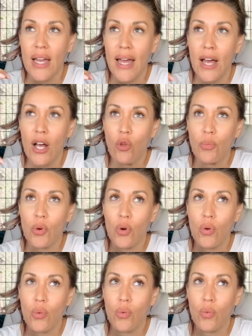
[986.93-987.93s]
help
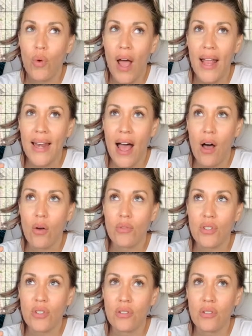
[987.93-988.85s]
write out